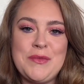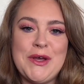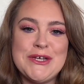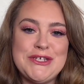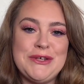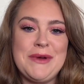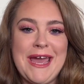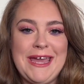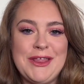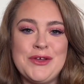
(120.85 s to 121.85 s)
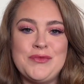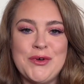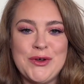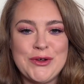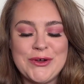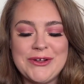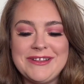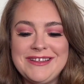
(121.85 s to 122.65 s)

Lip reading: because you hate them all.